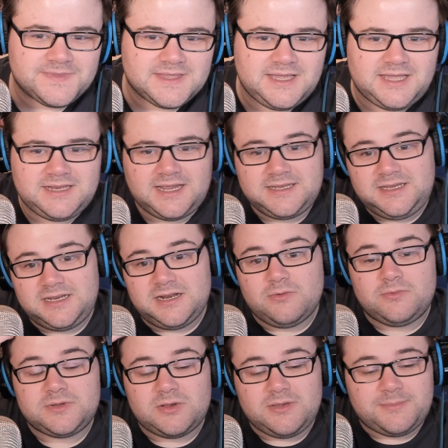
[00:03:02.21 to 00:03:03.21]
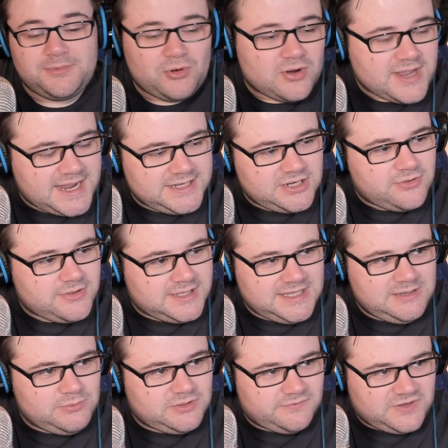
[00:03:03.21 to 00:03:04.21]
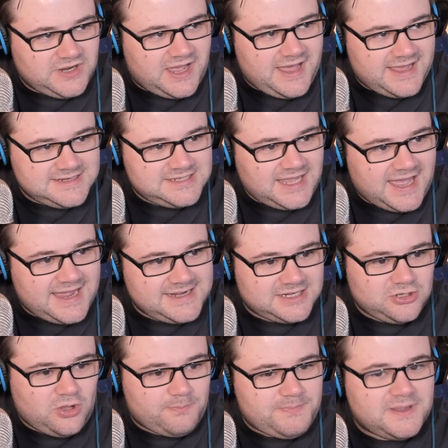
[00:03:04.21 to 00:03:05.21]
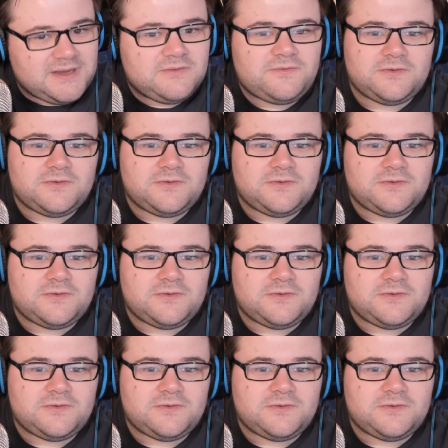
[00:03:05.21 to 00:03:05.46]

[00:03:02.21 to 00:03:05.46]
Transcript: And, and you know, don't get me wrong, I know that he would have died had it not been